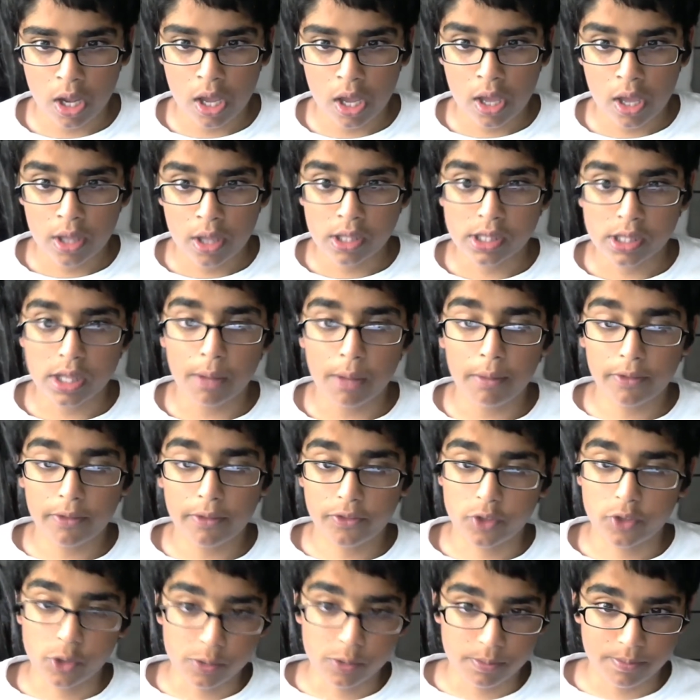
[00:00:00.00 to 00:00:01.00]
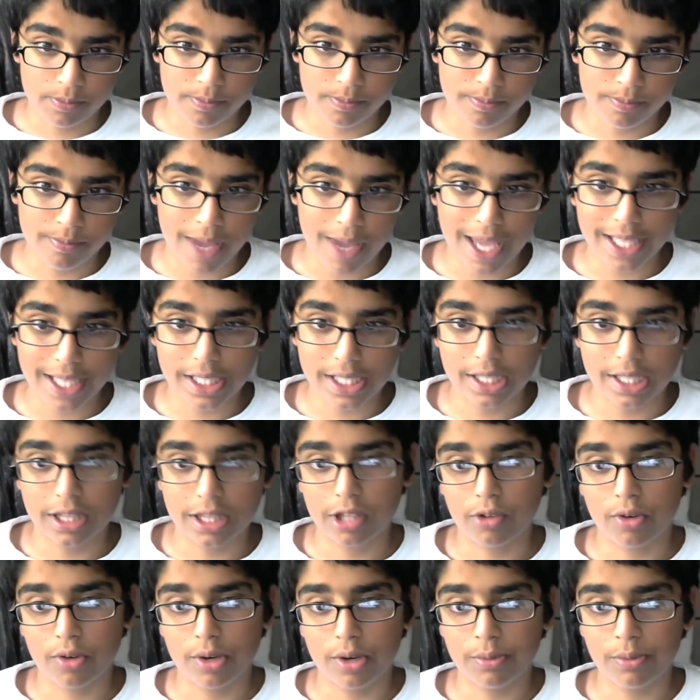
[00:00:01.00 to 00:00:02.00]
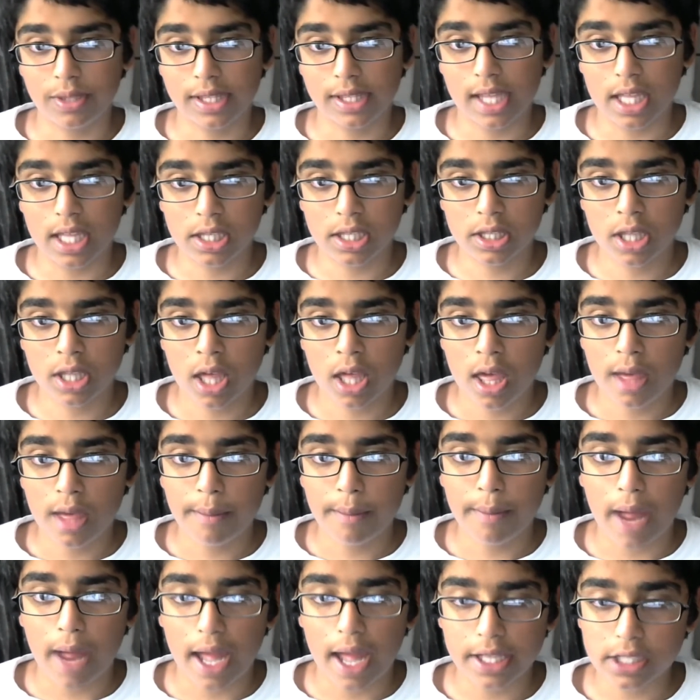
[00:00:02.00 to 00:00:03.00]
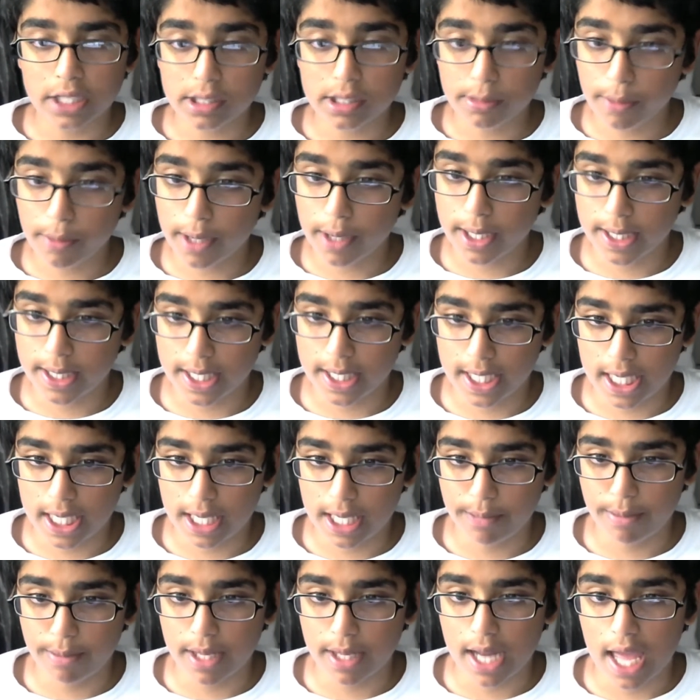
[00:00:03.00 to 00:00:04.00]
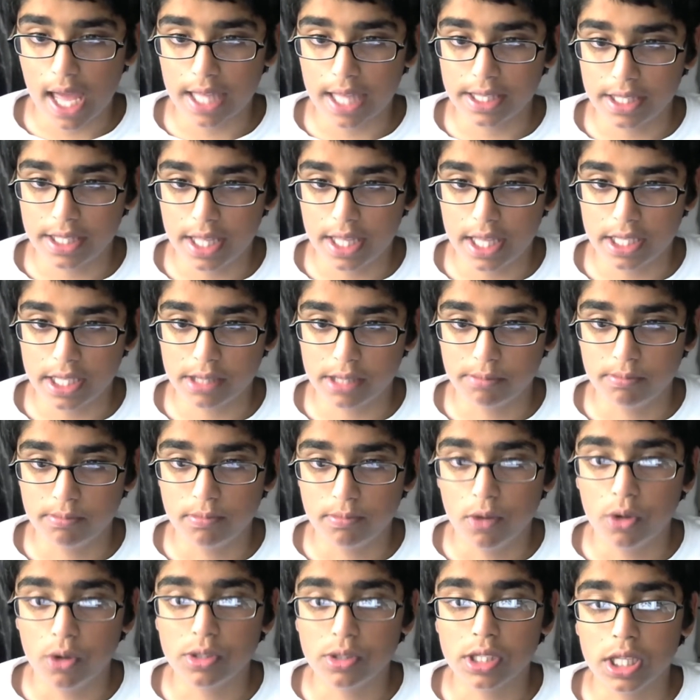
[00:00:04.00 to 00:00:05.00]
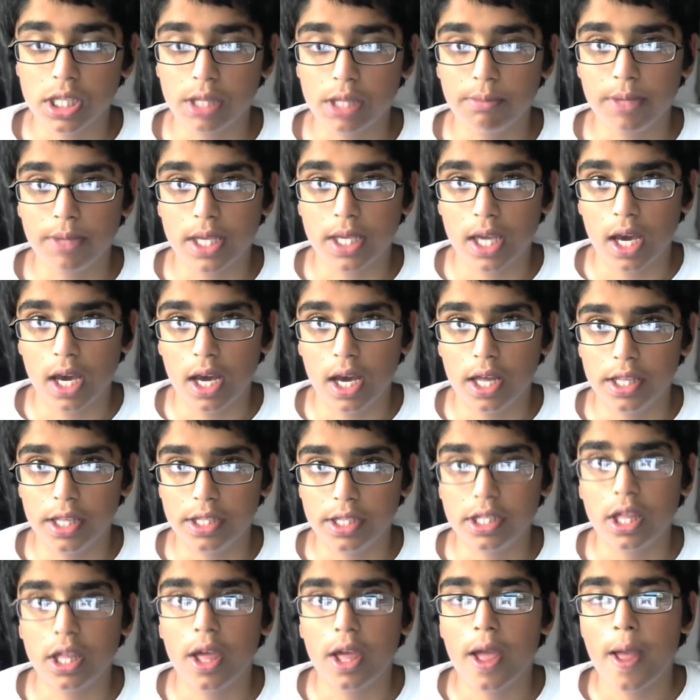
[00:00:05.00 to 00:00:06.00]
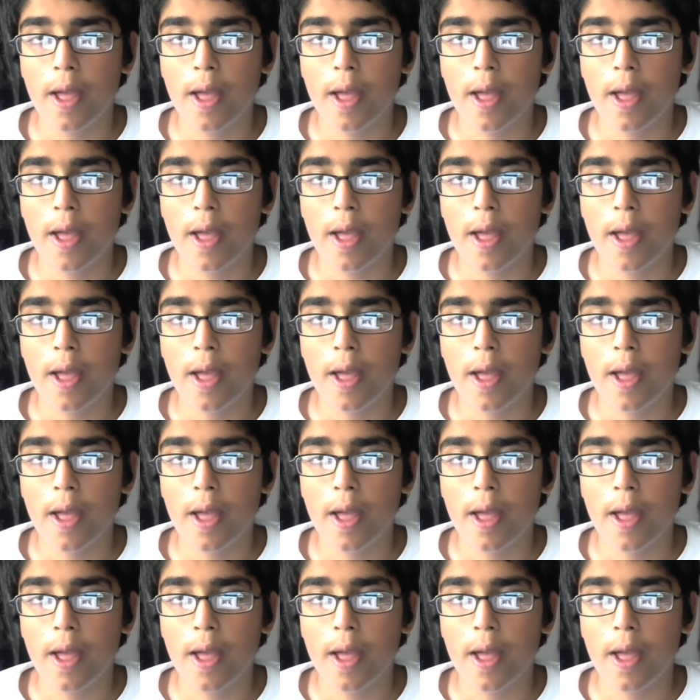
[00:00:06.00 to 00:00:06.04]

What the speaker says: Some of you may disagree with this, but I just wanted to keep it as this mostly because,